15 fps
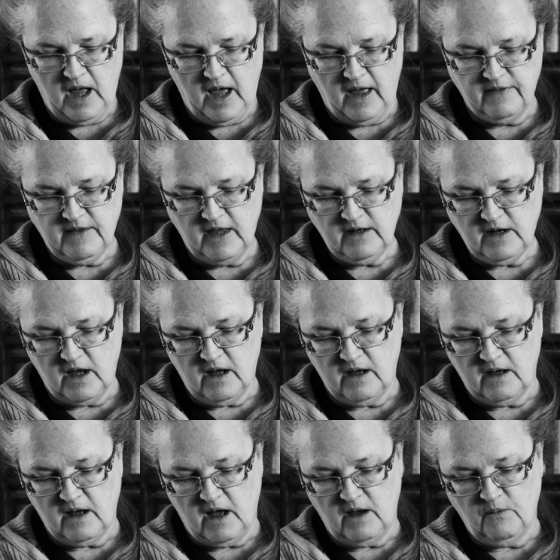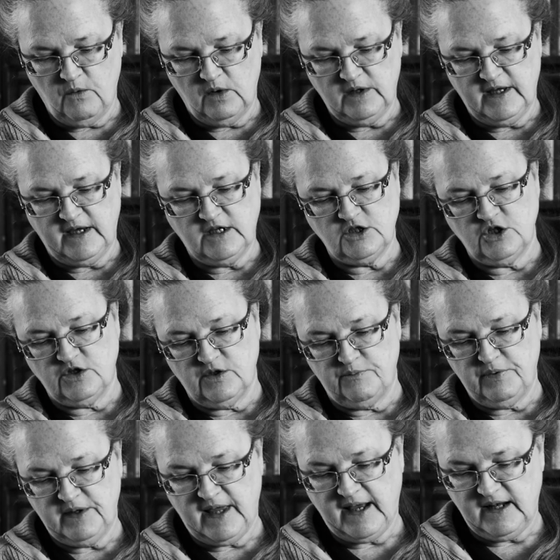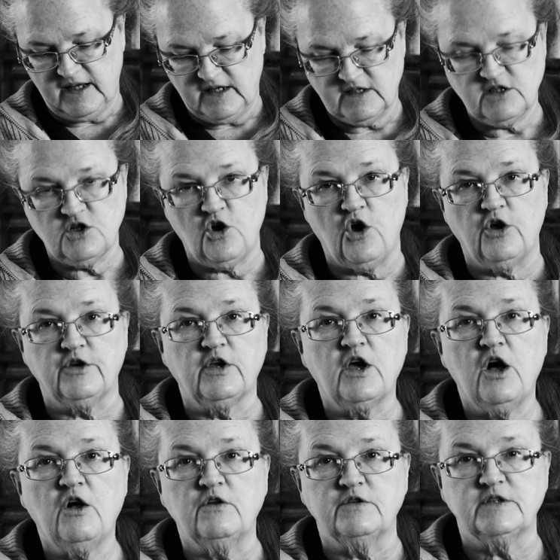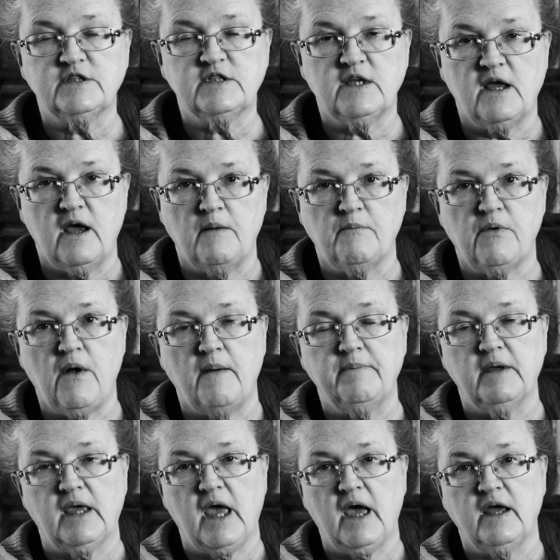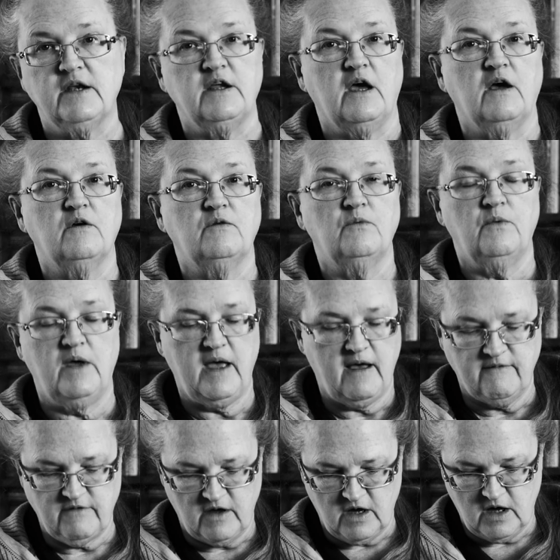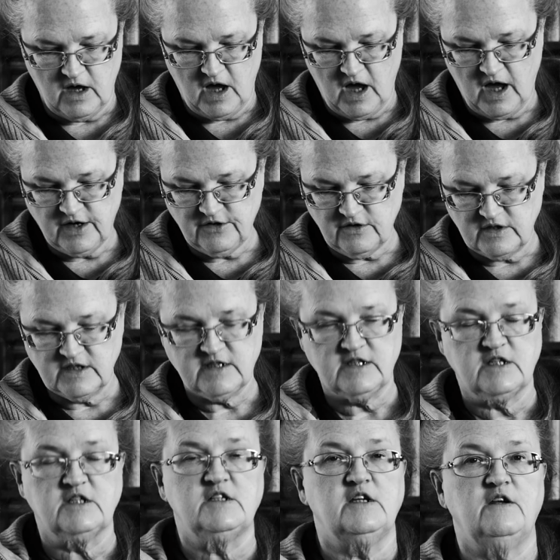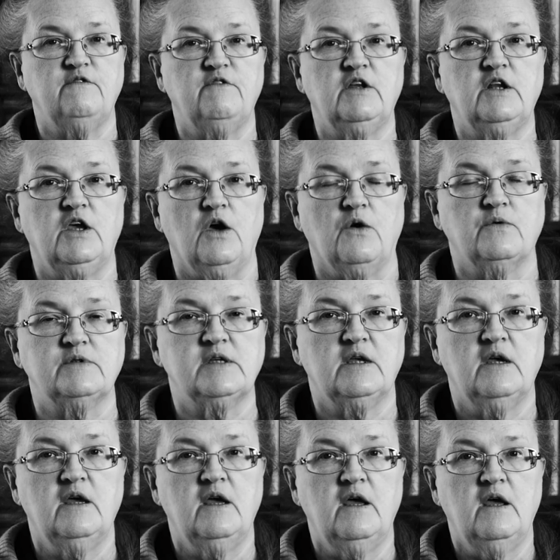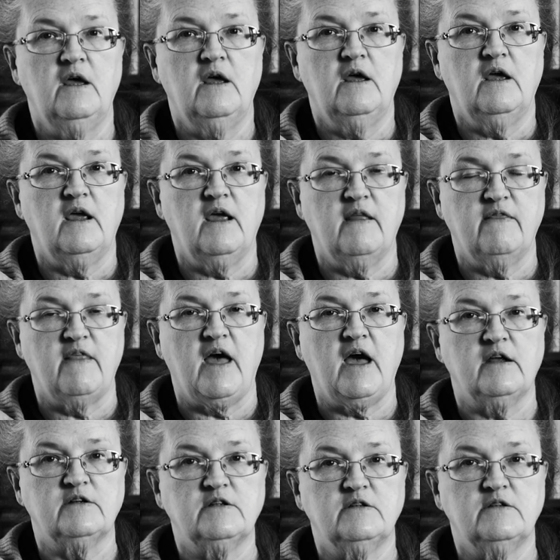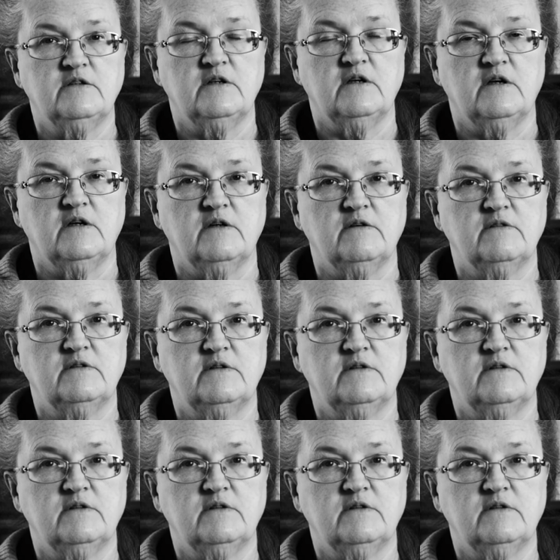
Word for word: And then uh, I will link to the playlist on cults and propaganda. We have uh, 116 videos in that uh,